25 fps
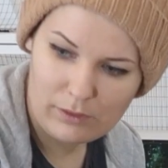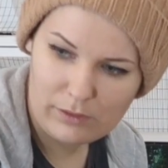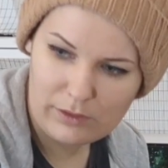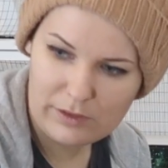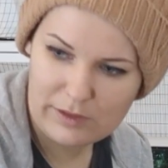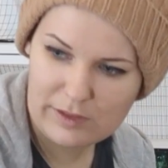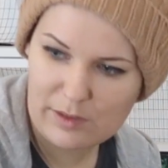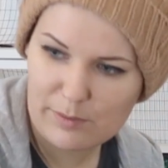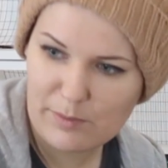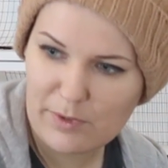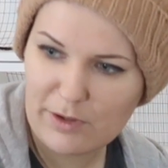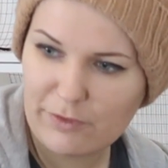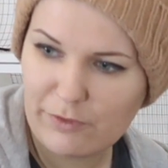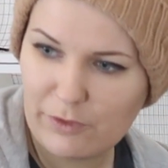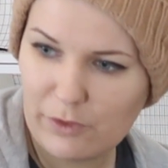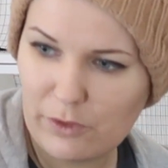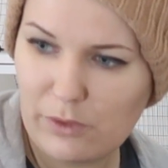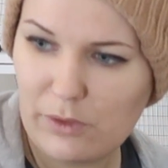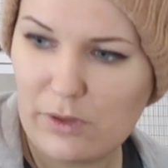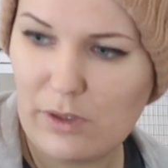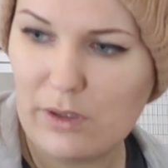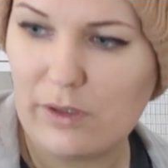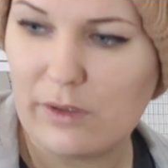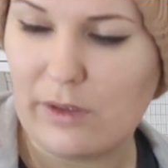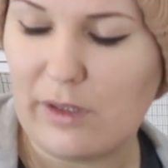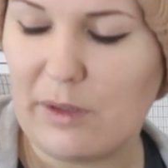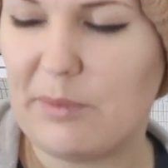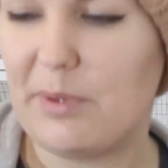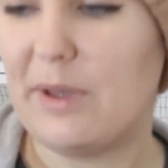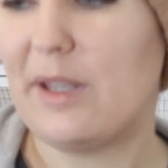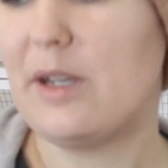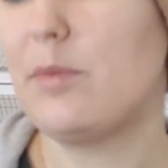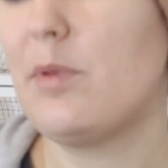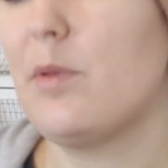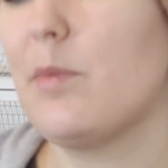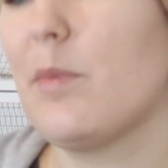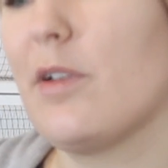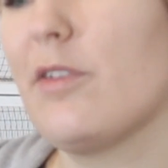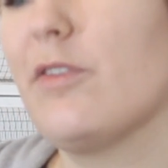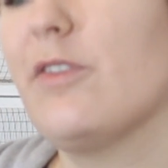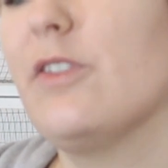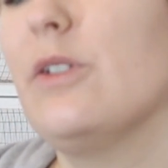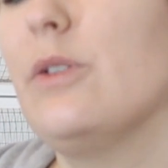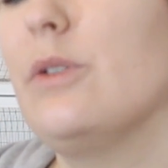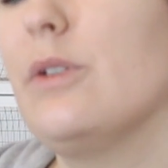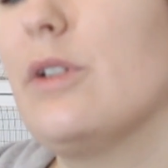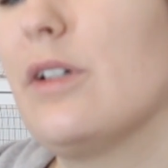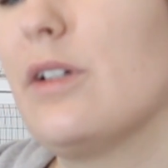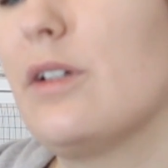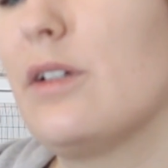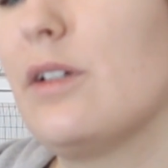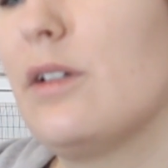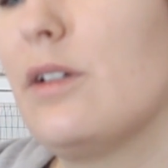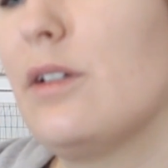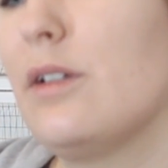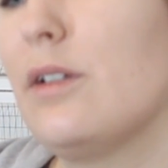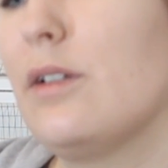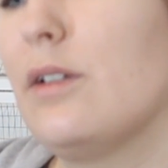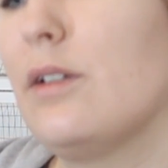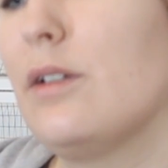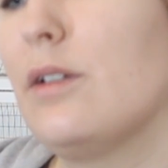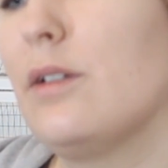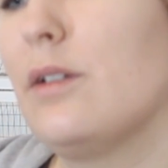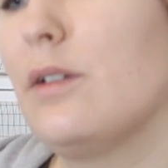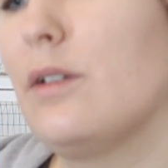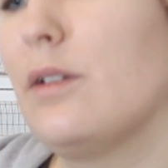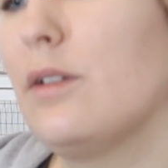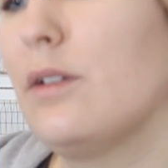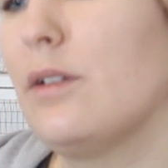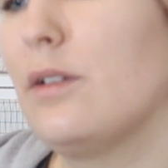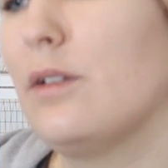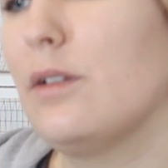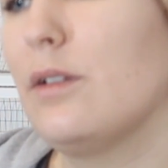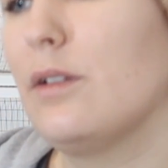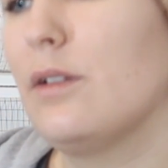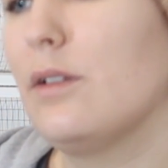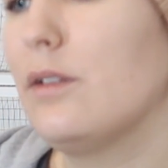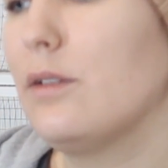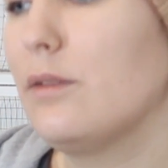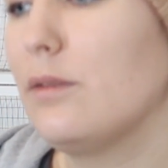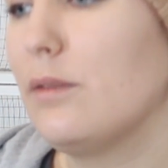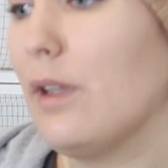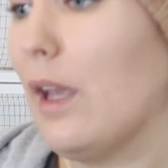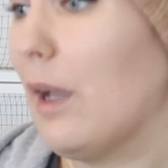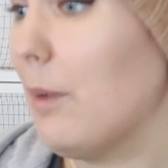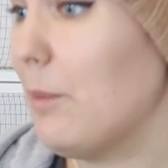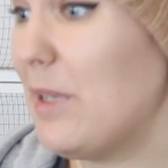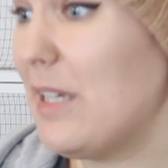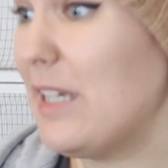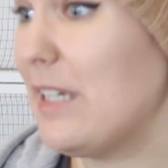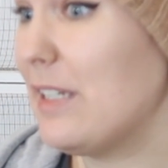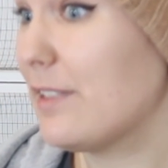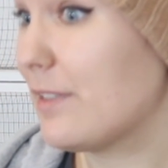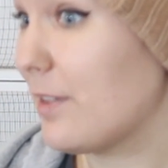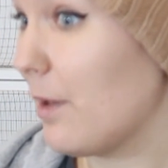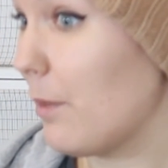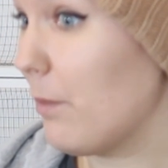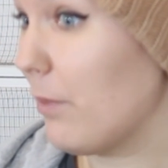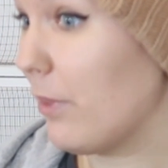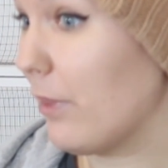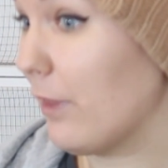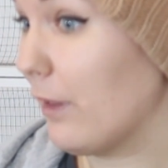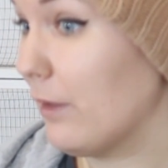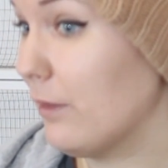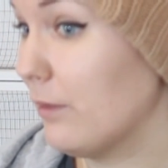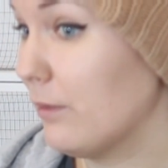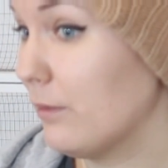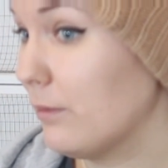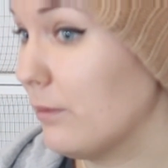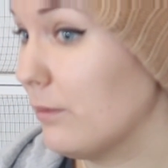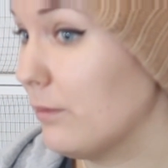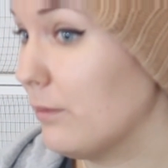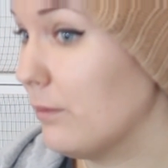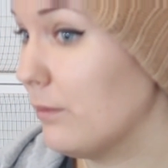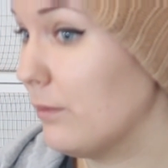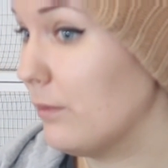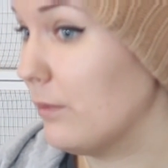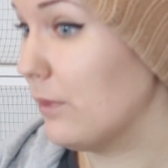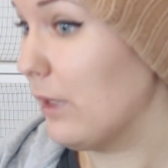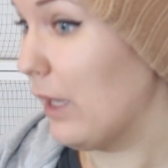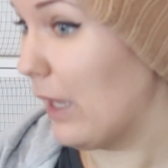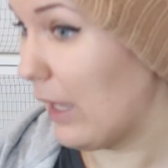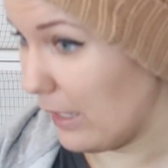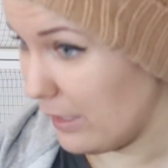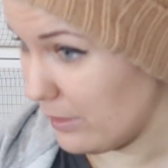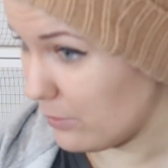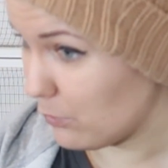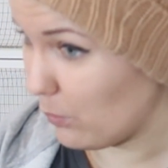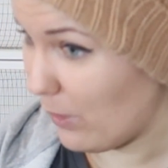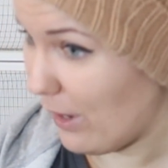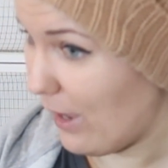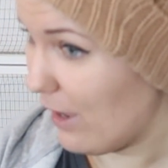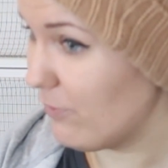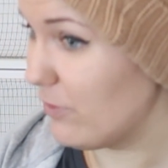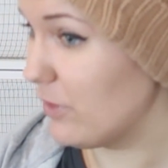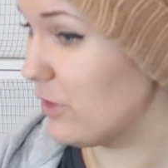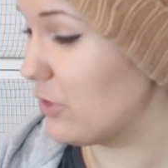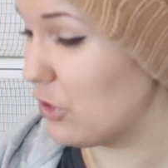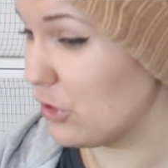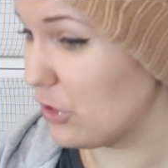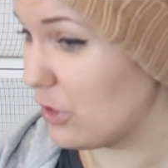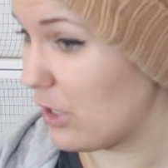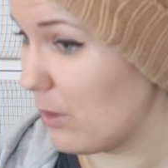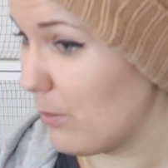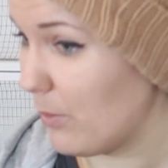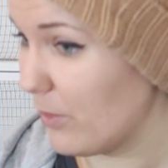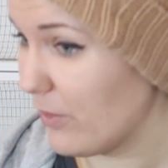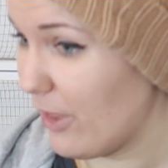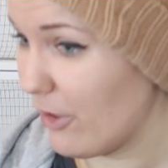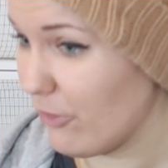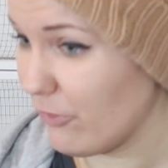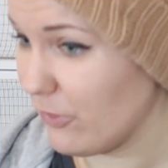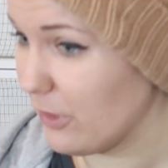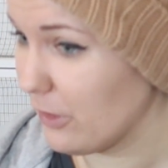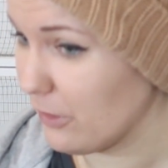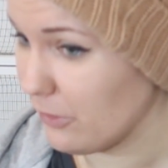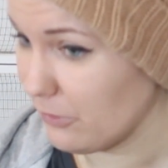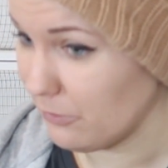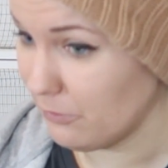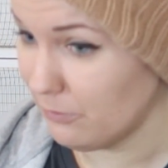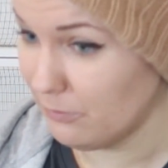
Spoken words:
Is that my food? That better be my food. I'm eating something, and it's whatever's just come on that vehicle.